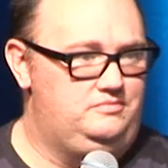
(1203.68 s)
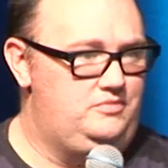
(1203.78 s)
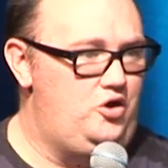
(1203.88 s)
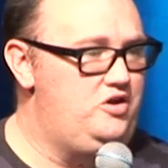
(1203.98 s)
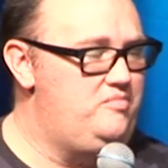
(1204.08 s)

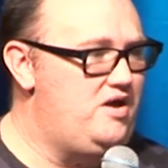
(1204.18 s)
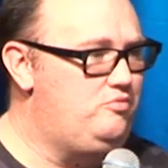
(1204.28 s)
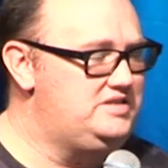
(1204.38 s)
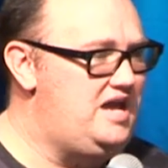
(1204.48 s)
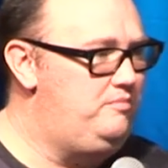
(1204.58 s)
heard about
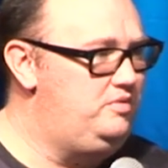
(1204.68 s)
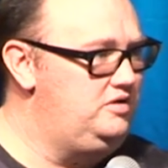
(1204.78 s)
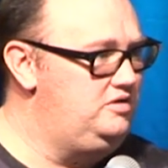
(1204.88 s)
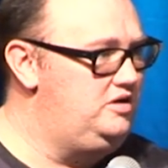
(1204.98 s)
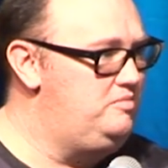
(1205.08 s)
what's happened
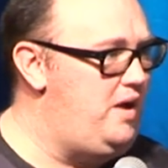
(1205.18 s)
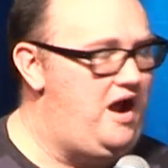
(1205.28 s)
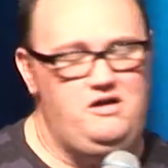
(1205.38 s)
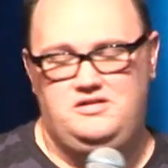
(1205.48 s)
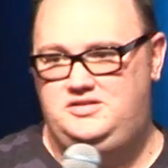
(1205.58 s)
in, in
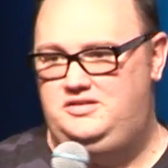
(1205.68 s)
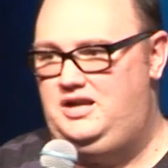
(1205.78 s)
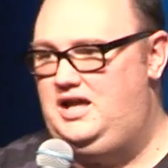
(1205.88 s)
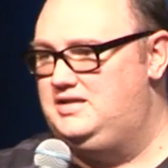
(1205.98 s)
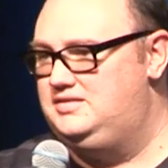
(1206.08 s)
Paris in the
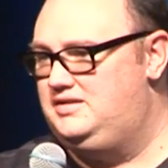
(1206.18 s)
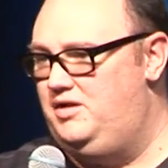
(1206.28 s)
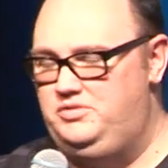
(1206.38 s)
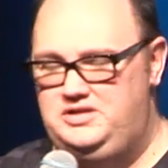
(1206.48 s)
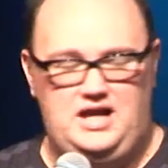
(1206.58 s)
last
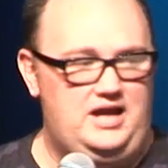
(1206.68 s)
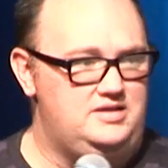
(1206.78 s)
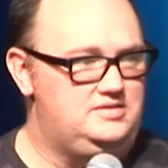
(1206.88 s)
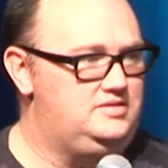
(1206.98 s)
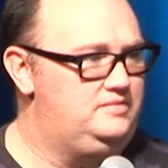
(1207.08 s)
couple of
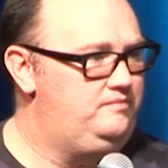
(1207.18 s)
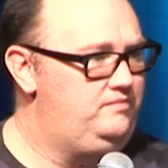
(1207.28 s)
days